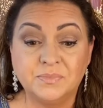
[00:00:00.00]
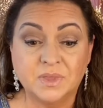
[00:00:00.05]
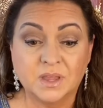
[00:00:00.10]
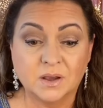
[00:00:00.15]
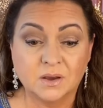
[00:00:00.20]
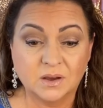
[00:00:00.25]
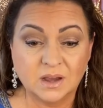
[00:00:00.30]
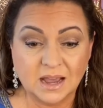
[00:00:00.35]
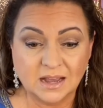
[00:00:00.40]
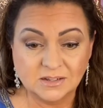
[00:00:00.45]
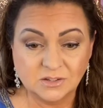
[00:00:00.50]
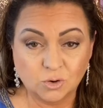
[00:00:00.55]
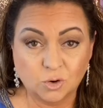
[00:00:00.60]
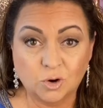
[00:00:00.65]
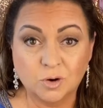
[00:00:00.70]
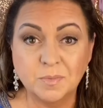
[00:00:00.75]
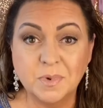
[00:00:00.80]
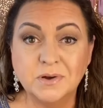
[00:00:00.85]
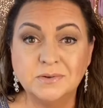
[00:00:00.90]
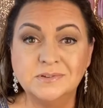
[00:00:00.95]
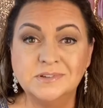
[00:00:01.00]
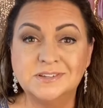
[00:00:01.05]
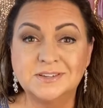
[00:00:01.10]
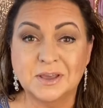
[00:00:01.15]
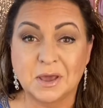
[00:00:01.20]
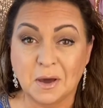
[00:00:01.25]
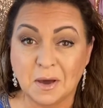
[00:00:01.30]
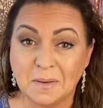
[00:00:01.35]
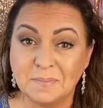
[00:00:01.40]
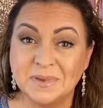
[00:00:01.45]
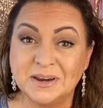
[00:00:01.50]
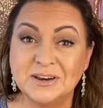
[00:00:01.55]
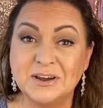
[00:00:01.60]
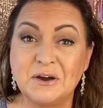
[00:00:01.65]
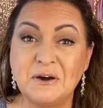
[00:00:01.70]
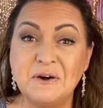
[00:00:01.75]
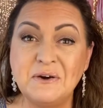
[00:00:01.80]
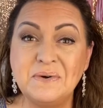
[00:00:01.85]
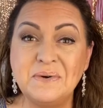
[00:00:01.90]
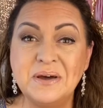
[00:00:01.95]
As hormones come and
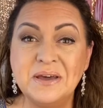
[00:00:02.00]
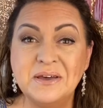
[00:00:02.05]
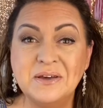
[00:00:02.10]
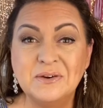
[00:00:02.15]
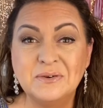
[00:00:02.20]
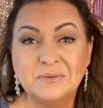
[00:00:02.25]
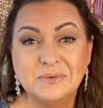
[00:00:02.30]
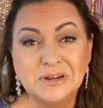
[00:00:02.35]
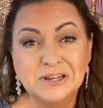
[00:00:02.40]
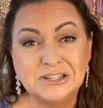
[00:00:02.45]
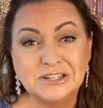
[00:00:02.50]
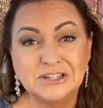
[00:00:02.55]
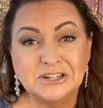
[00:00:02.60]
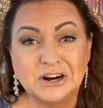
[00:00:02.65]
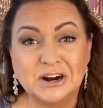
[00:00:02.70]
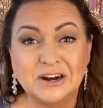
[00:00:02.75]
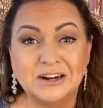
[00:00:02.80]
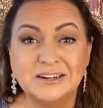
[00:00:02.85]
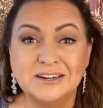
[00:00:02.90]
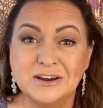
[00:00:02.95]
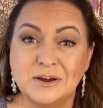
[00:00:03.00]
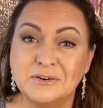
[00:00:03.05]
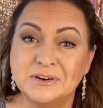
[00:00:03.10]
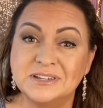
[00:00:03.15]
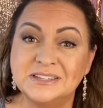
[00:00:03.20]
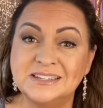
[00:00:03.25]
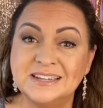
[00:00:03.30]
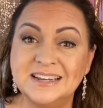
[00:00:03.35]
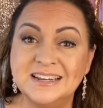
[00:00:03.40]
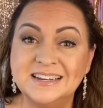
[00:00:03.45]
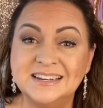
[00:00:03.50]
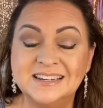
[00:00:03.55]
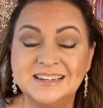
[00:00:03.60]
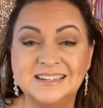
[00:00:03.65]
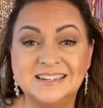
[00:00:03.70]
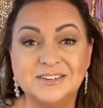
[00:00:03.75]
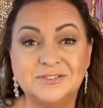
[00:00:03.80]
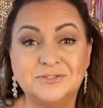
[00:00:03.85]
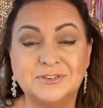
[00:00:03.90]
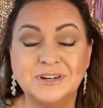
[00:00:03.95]
go, we start noticing
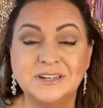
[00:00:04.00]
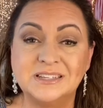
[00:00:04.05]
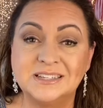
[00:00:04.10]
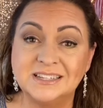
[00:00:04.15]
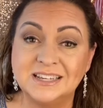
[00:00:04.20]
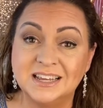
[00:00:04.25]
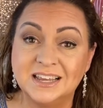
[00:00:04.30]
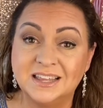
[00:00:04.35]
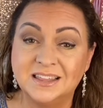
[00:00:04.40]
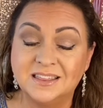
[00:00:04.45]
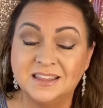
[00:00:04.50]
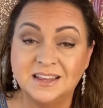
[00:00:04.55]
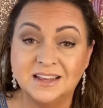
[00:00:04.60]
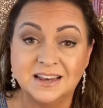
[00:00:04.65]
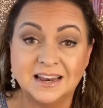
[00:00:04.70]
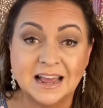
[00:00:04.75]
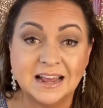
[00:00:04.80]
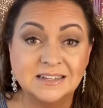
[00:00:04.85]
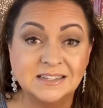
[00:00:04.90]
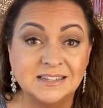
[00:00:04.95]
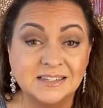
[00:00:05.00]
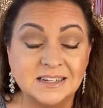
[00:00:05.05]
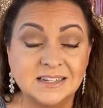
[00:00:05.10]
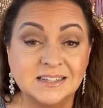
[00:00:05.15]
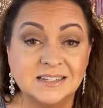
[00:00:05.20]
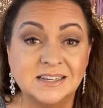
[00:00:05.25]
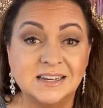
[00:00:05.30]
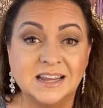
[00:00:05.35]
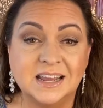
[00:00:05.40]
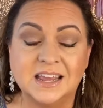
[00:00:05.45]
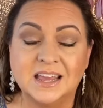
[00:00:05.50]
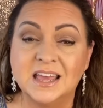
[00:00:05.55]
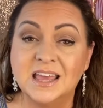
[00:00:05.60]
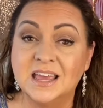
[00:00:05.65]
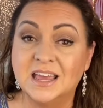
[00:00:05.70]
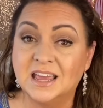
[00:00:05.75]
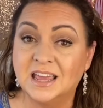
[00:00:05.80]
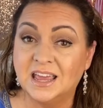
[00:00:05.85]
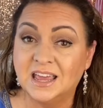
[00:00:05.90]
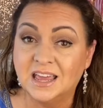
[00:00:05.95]
difference in the elasticity,
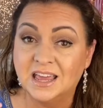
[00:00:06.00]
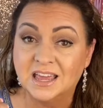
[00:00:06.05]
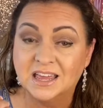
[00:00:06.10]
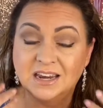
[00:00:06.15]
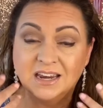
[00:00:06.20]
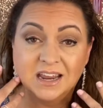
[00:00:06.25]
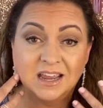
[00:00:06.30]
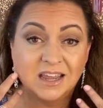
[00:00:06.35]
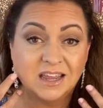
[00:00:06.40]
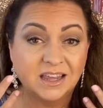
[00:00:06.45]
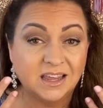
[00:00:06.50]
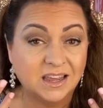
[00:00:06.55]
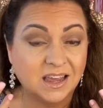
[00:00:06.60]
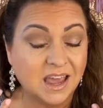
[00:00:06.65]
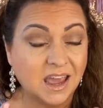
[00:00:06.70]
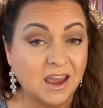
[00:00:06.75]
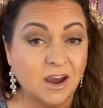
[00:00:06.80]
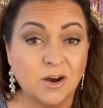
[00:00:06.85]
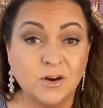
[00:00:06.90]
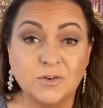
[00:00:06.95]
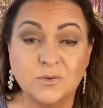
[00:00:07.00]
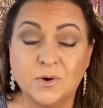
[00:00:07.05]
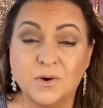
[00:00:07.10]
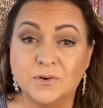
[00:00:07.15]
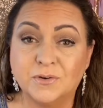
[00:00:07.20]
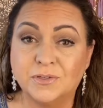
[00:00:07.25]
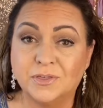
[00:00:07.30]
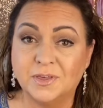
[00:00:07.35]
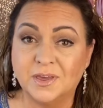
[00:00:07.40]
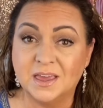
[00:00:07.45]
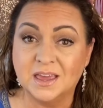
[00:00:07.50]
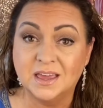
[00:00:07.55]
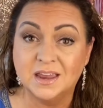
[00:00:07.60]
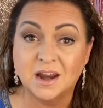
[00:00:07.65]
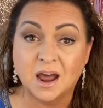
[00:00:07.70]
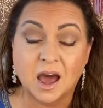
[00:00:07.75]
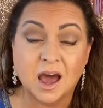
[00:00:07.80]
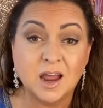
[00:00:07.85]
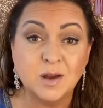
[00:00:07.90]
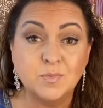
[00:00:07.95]
in hair growth, in
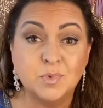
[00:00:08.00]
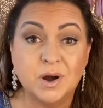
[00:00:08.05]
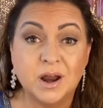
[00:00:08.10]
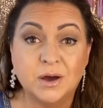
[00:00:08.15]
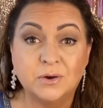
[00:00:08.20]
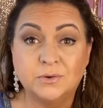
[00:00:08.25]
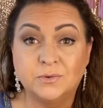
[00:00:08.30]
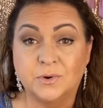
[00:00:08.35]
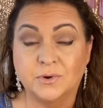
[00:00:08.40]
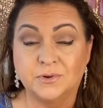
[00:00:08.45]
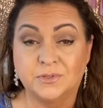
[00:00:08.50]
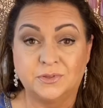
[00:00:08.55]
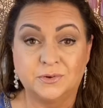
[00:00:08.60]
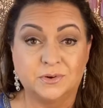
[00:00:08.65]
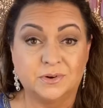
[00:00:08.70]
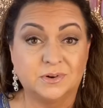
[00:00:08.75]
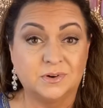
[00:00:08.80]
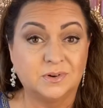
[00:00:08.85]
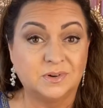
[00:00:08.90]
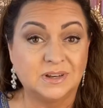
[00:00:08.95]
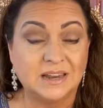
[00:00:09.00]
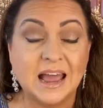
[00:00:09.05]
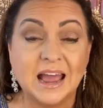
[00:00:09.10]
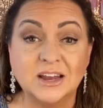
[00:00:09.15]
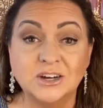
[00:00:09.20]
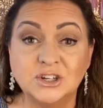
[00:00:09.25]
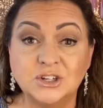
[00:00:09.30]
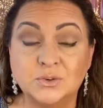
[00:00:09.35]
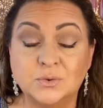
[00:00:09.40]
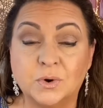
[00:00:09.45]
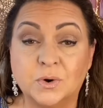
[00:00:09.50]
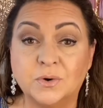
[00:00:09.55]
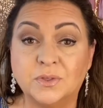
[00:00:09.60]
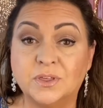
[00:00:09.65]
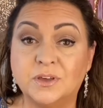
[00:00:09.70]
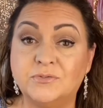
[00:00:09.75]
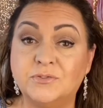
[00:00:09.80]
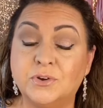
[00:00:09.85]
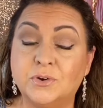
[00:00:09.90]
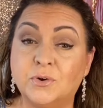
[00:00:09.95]
eyebrow growth or lash growth.
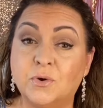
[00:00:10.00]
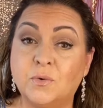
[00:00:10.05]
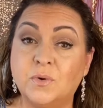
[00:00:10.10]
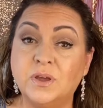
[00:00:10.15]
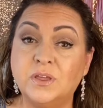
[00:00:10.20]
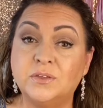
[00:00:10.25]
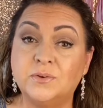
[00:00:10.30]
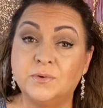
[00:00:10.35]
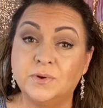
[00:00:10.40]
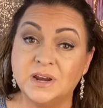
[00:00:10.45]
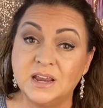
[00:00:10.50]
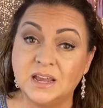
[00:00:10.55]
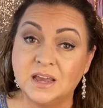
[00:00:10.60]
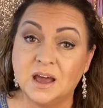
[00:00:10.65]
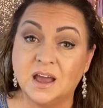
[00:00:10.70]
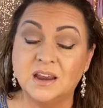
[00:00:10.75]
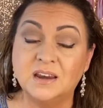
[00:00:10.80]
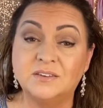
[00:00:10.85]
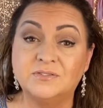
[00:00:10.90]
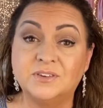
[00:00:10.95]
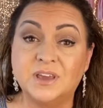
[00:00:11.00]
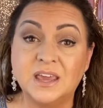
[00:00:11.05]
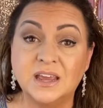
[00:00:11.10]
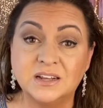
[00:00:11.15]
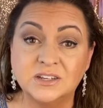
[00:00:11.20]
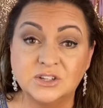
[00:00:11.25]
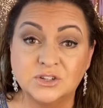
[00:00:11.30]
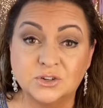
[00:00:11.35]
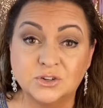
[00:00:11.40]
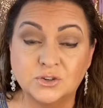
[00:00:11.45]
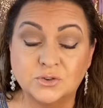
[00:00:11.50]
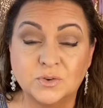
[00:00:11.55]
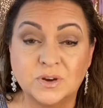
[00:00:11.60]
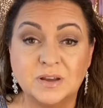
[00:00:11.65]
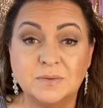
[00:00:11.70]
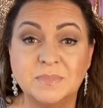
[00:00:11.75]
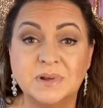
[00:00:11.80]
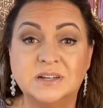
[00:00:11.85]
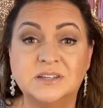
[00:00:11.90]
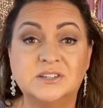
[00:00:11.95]
If you're going through any kind of cancer
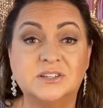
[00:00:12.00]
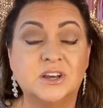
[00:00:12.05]
treatments,